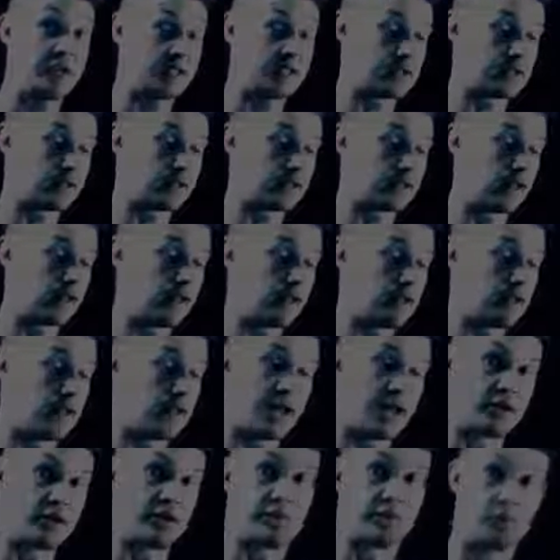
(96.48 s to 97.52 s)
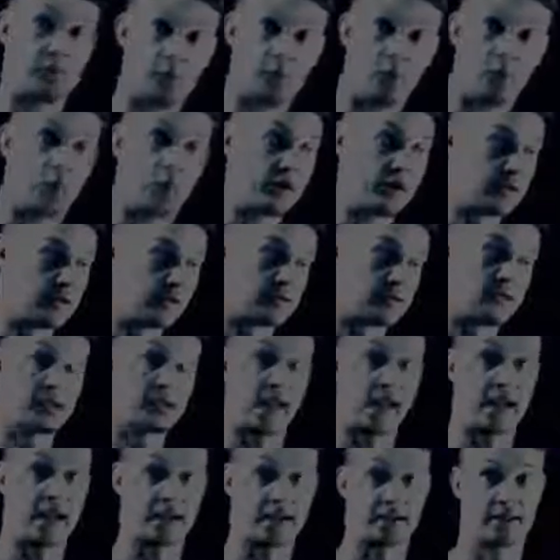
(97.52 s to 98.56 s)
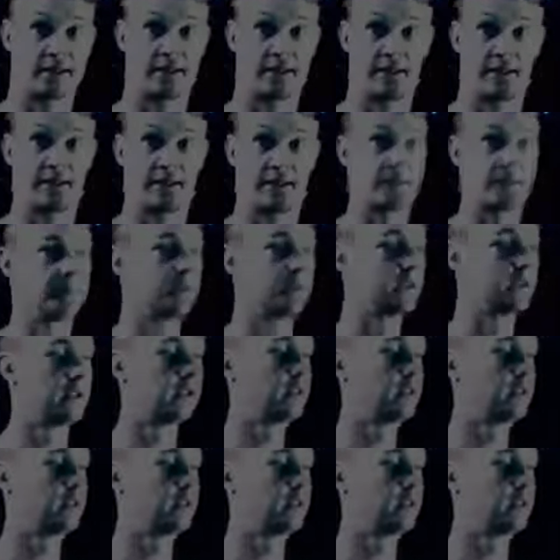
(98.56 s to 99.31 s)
doesn't go down to 4, it just stays the same.